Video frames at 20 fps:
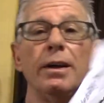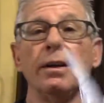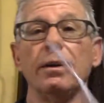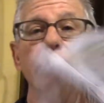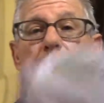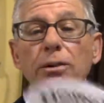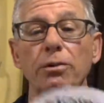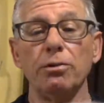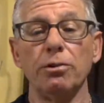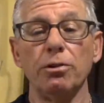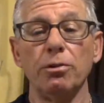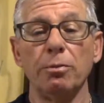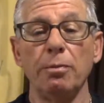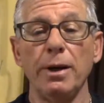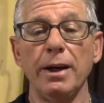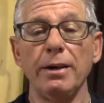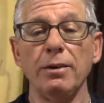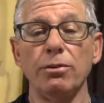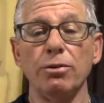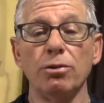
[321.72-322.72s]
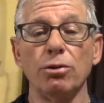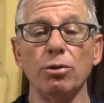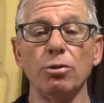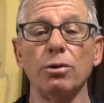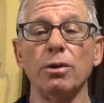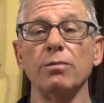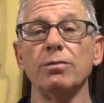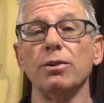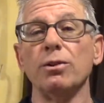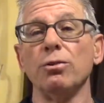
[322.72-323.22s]
This is page
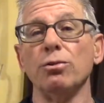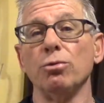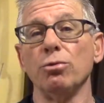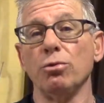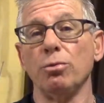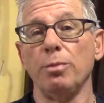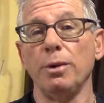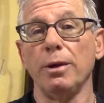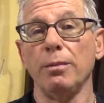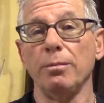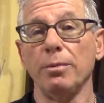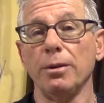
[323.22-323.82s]
2 of the newspaper.